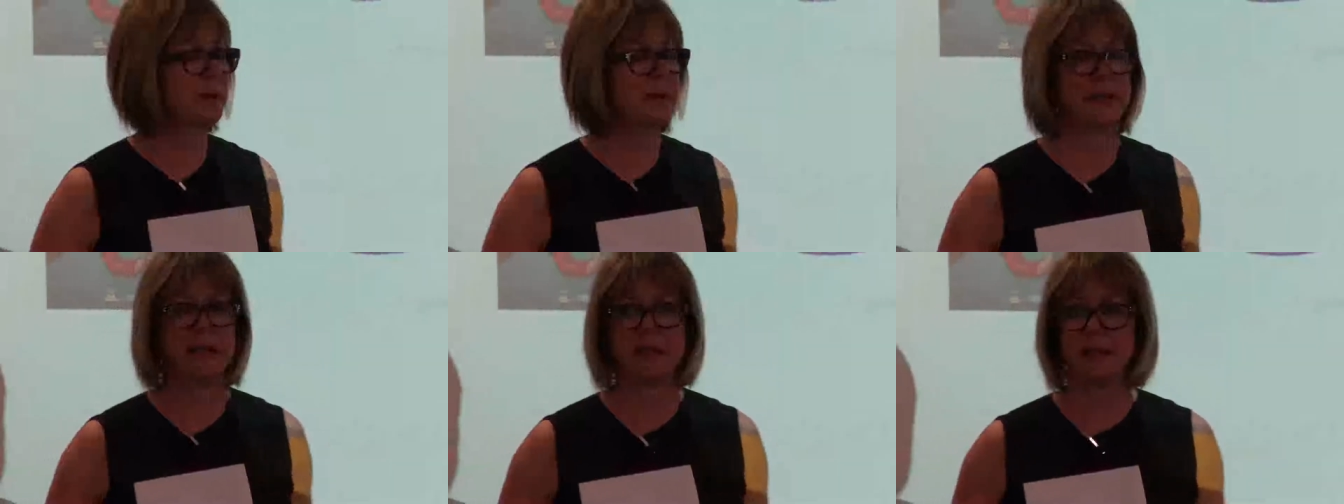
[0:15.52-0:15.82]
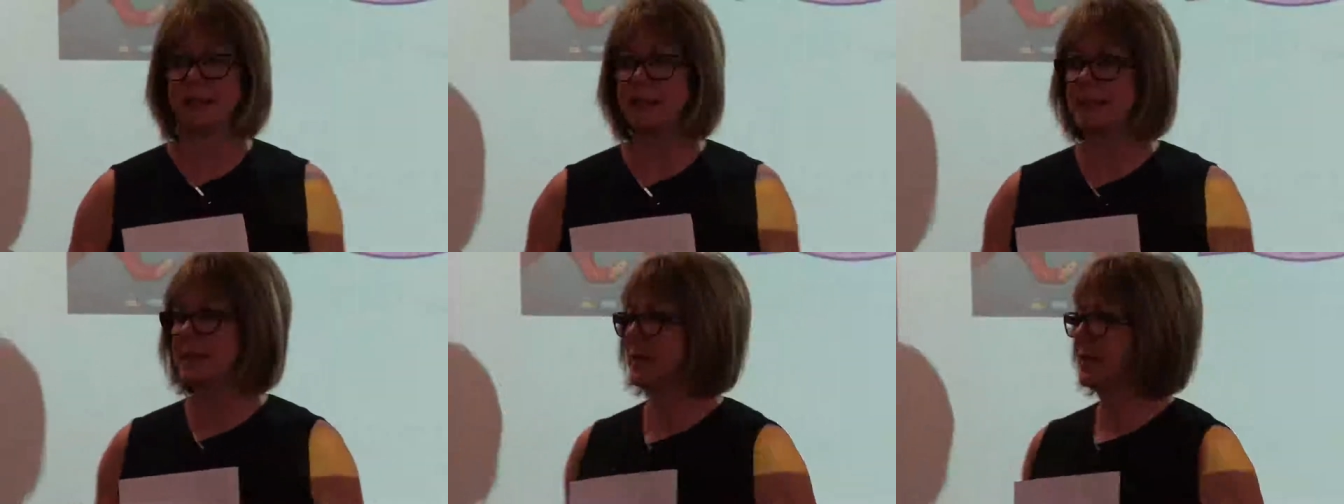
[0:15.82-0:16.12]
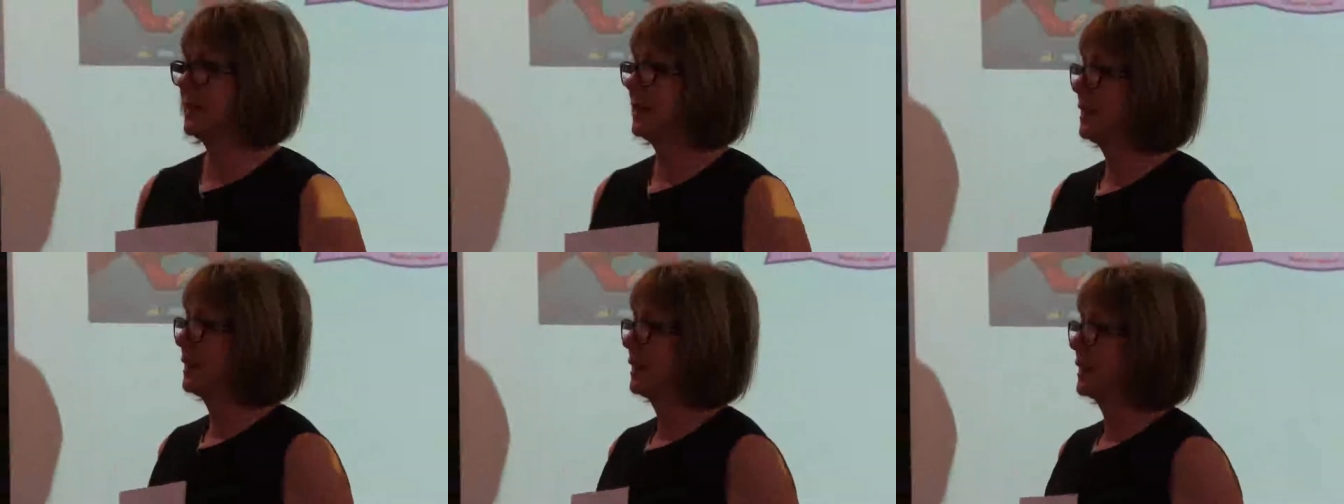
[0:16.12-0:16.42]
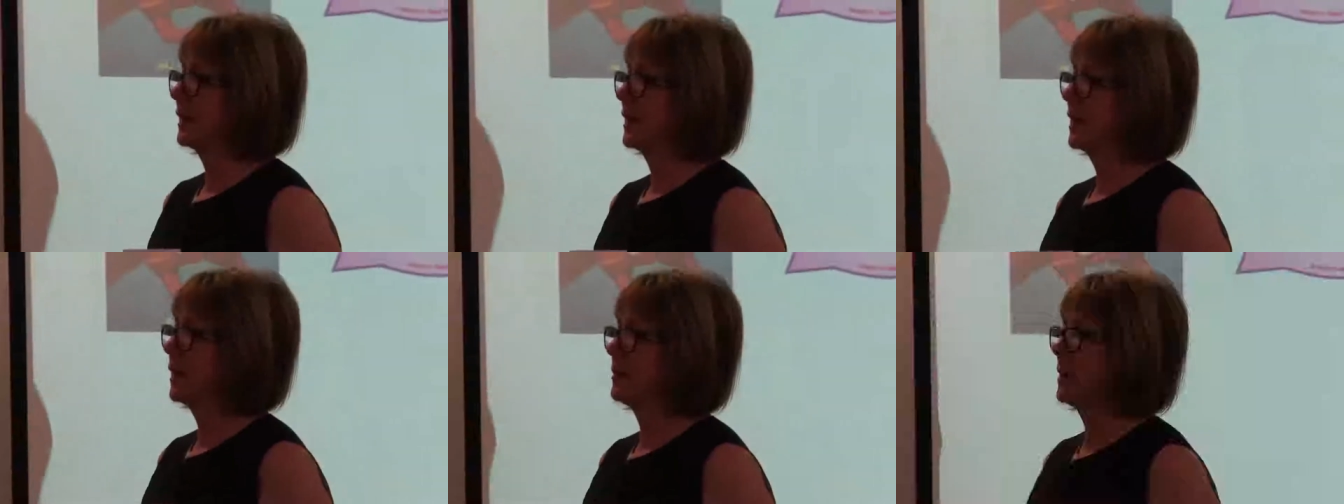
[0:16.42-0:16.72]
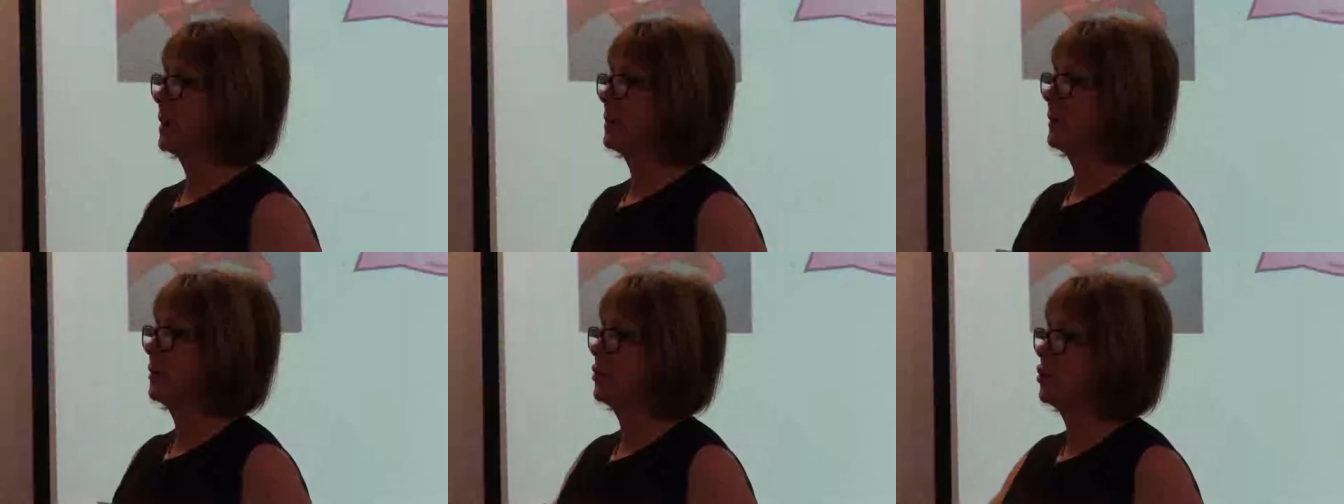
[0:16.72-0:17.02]
please come
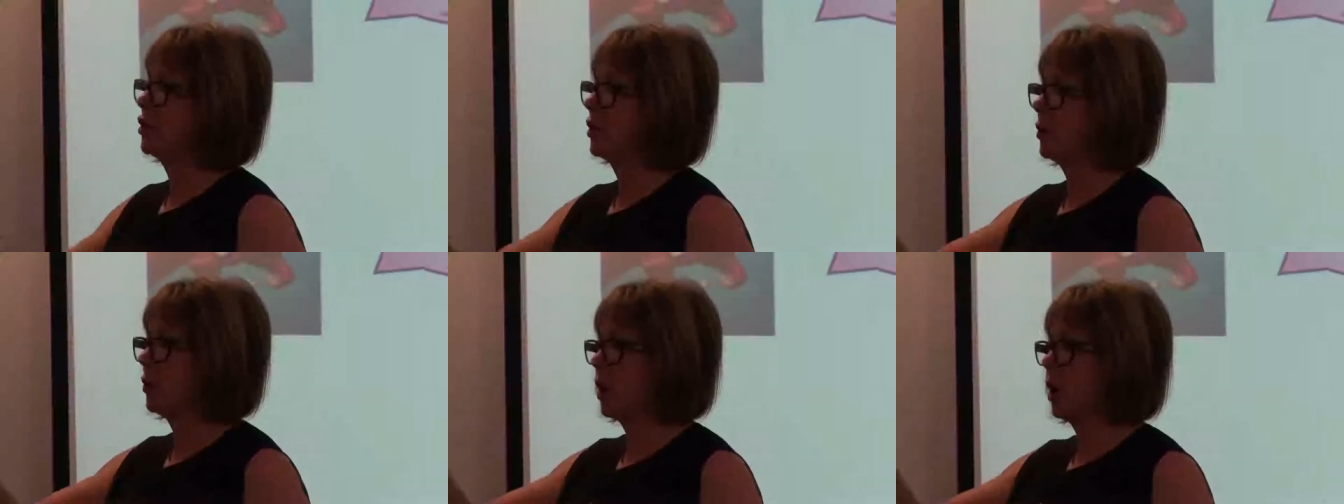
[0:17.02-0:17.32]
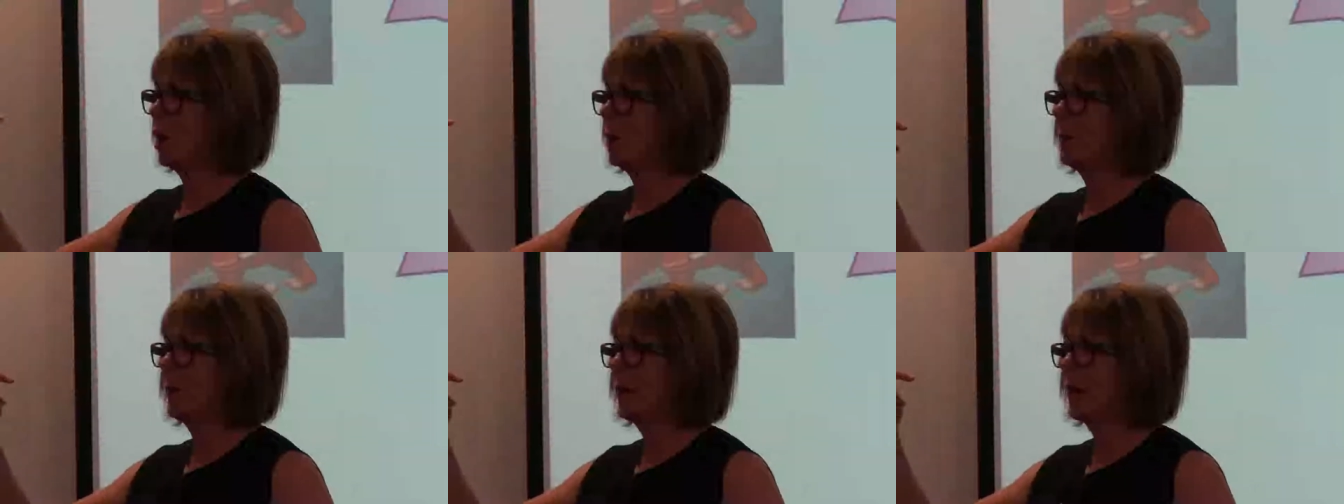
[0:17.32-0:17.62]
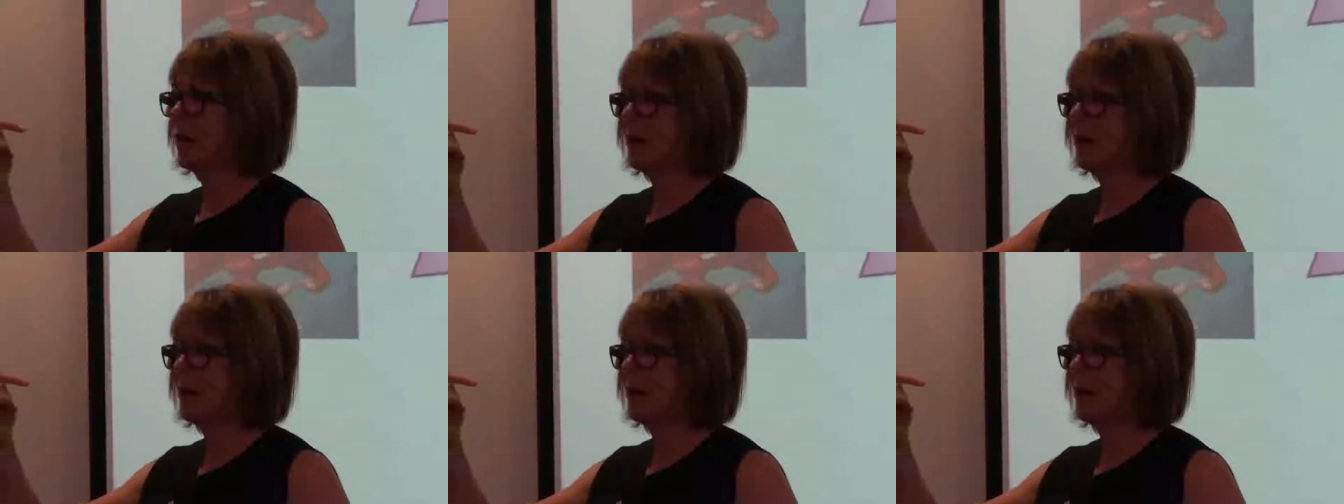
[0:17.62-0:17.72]
up and show up?